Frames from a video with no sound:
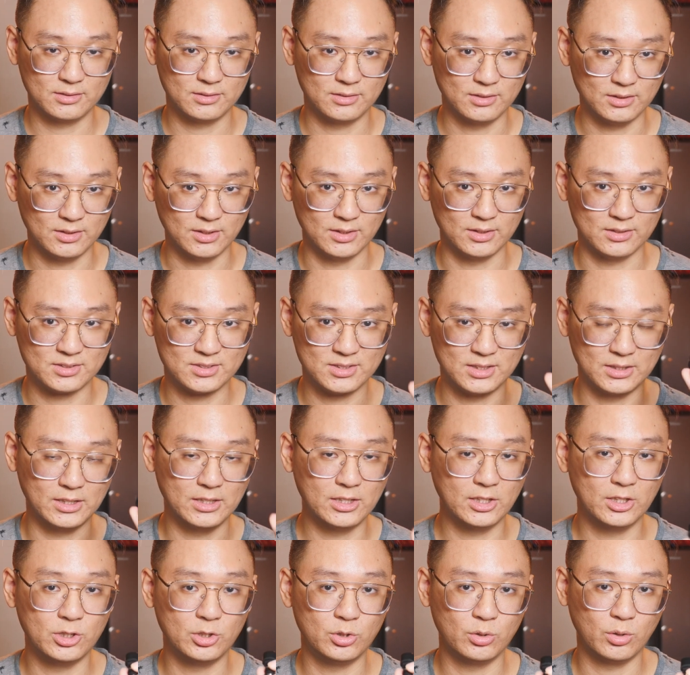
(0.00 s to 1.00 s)
It's
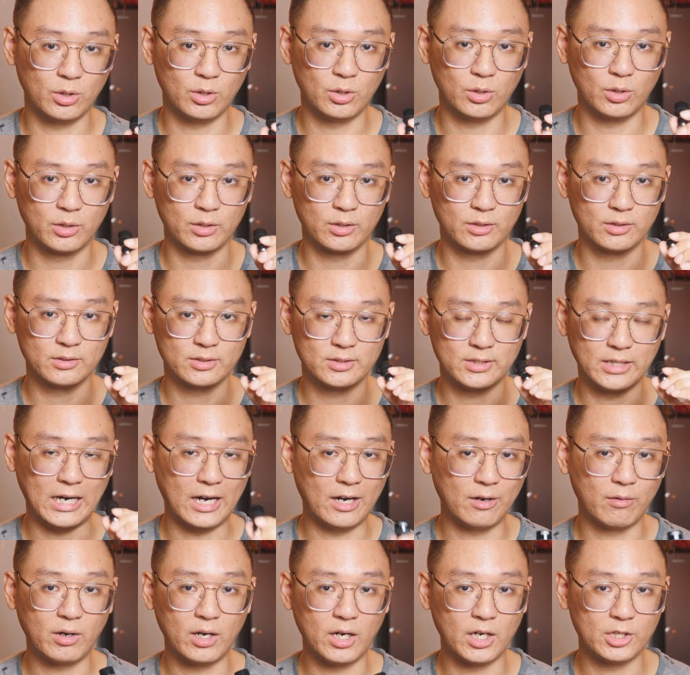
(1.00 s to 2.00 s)
sitting in your
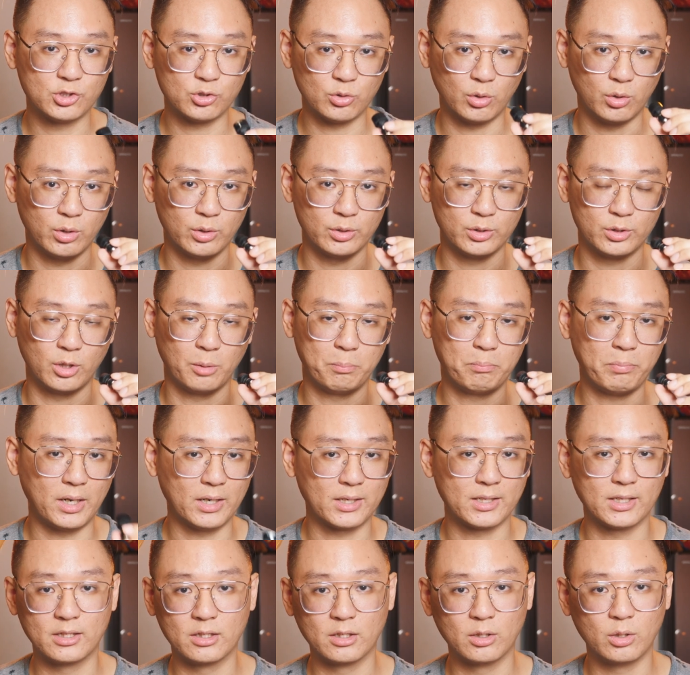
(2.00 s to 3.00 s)
garage or your
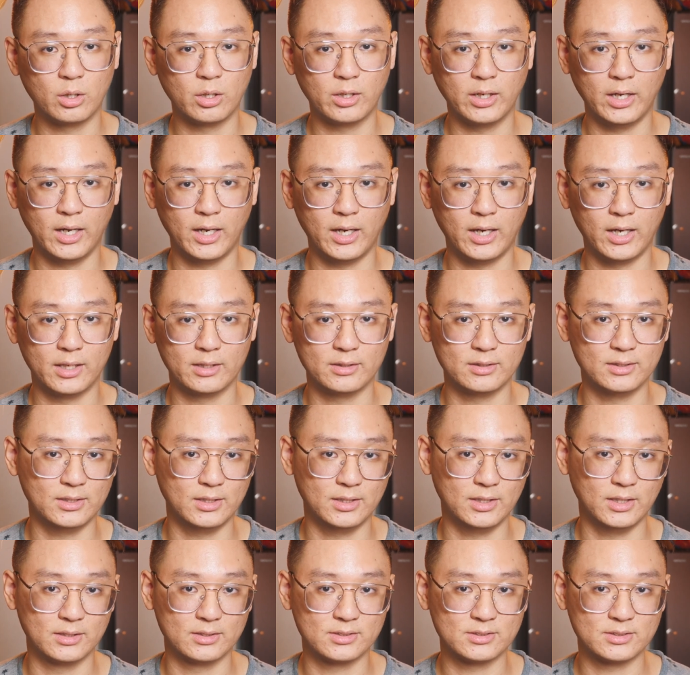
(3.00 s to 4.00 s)
parking lot and
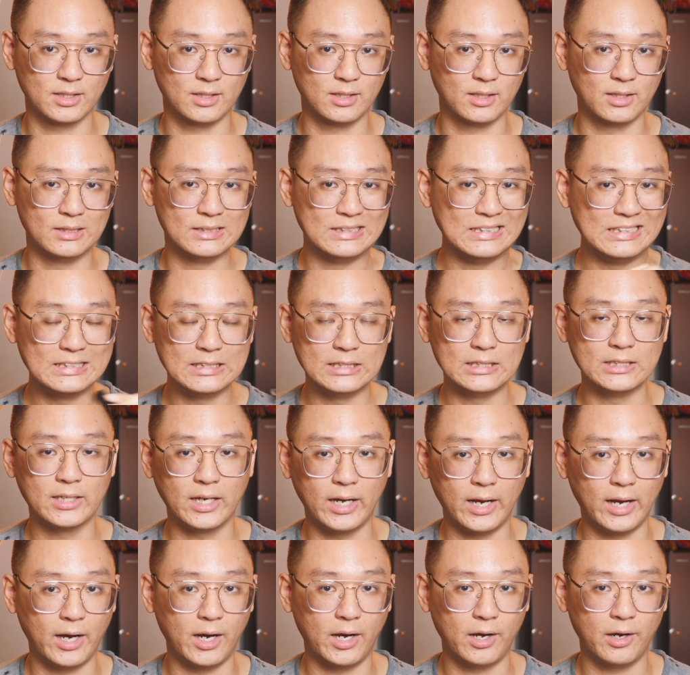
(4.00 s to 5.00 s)
it's
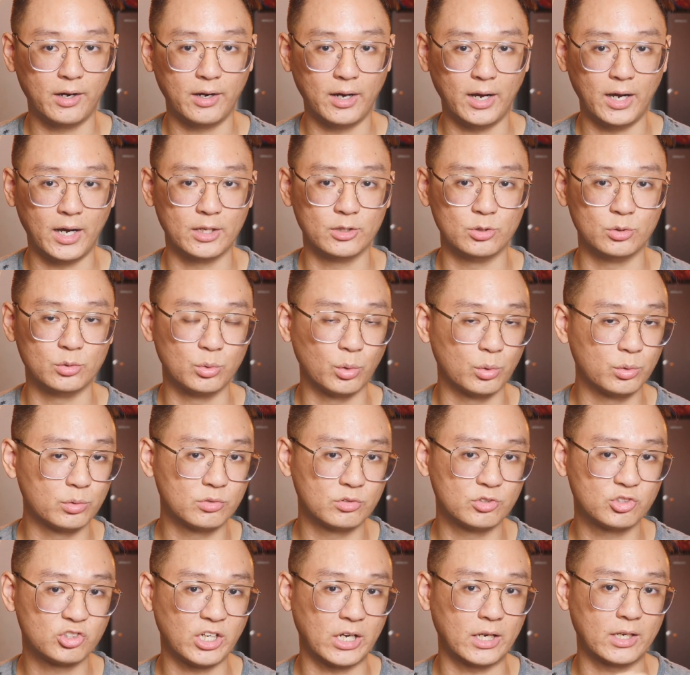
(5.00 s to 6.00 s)
leaking air and you
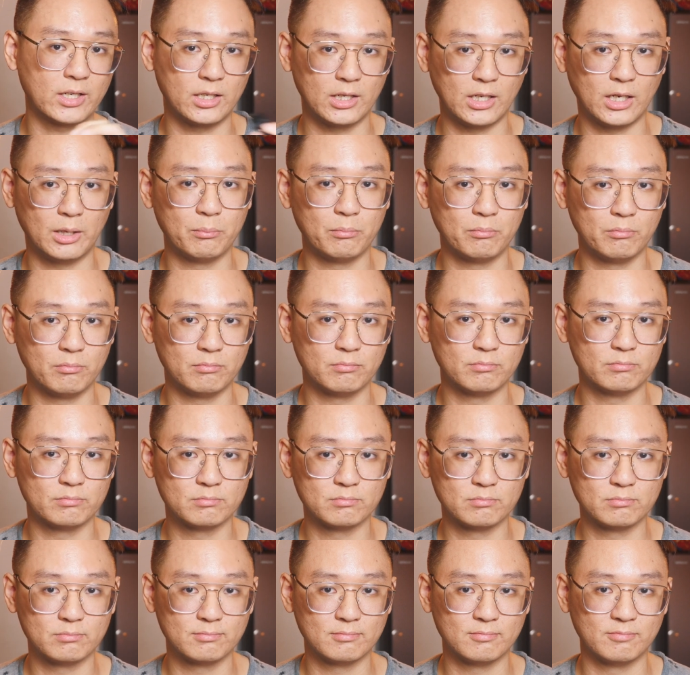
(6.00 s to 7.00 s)
don't check it up
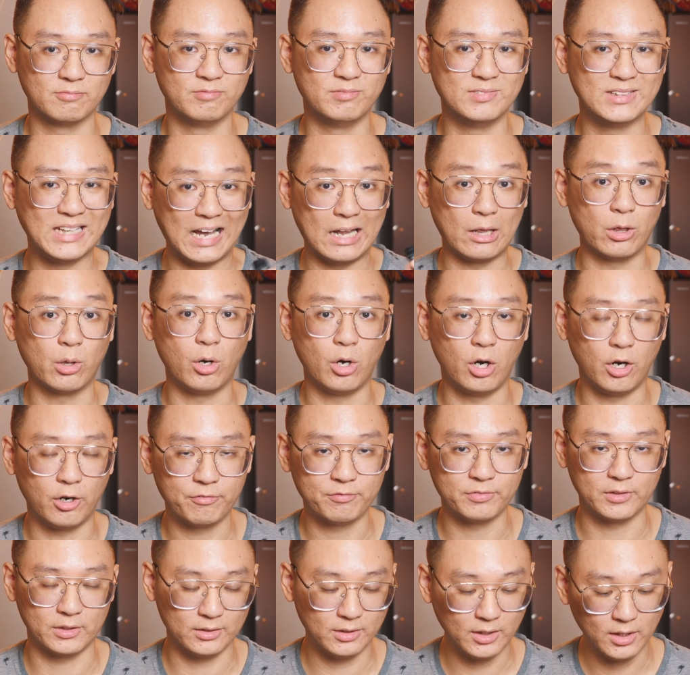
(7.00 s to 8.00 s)
that
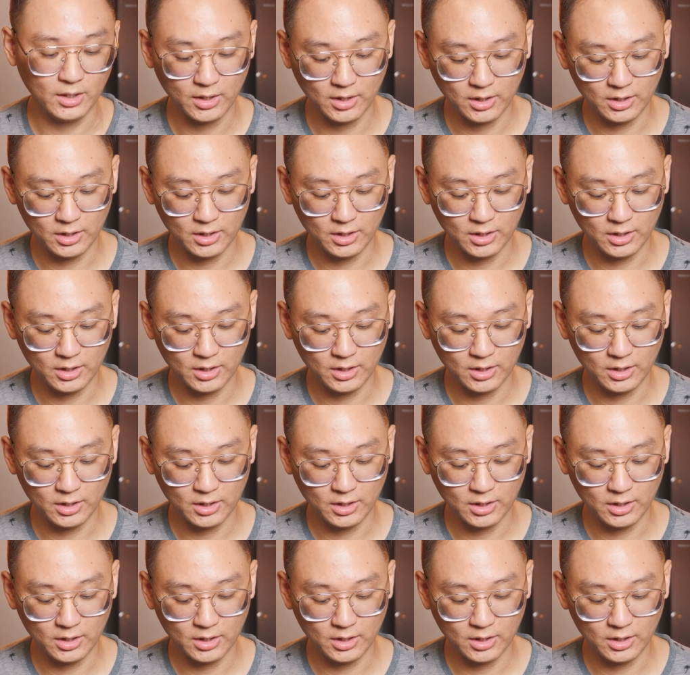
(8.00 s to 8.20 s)
often.